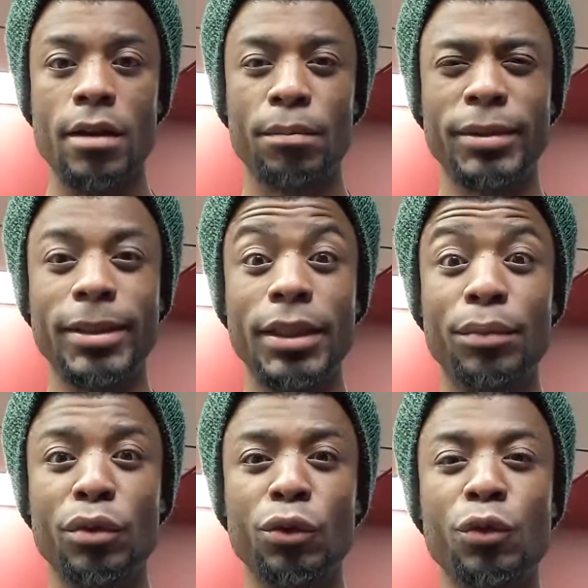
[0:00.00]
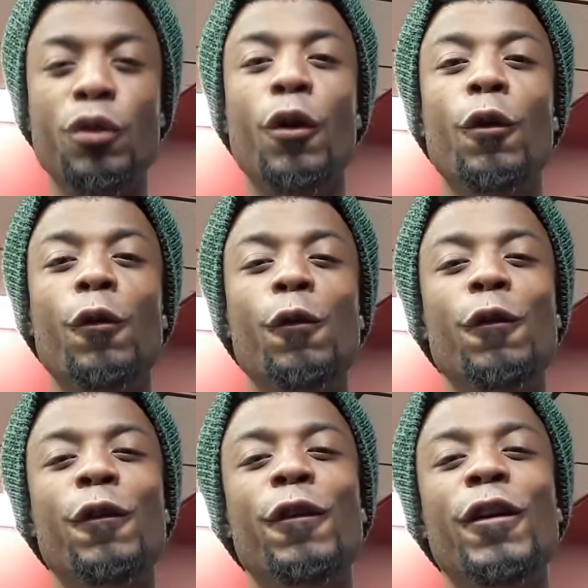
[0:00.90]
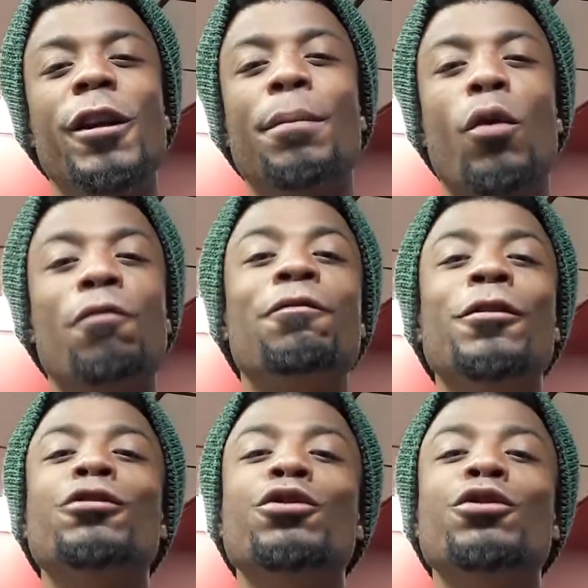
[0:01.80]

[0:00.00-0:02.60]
But the deeper you go and the more fears